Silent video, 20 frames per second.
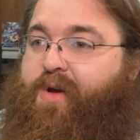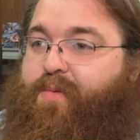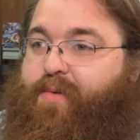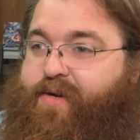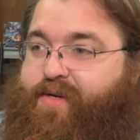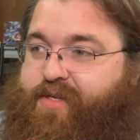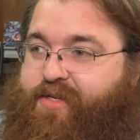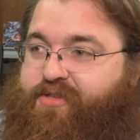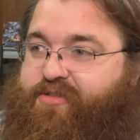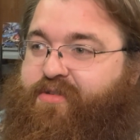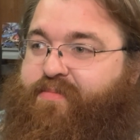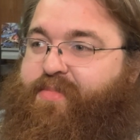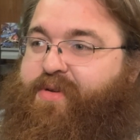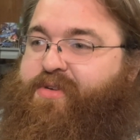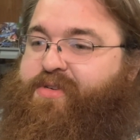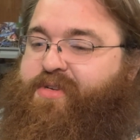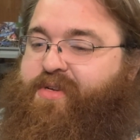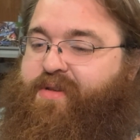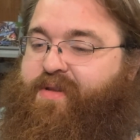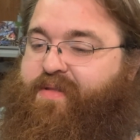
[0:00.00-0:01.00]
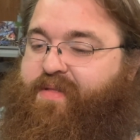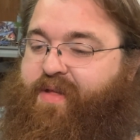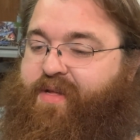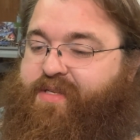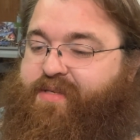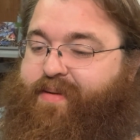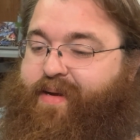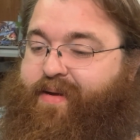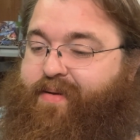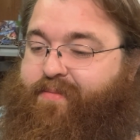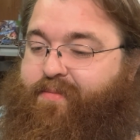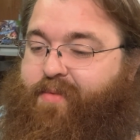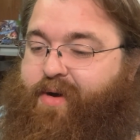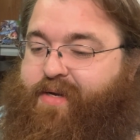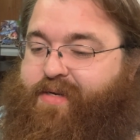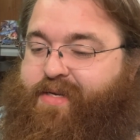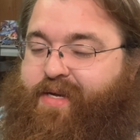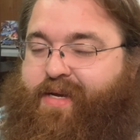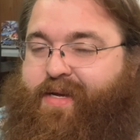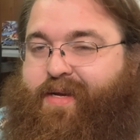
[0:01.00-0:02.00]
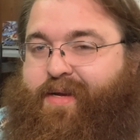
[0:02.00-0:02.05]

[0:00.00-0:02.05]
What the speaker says: When distribution thinks about what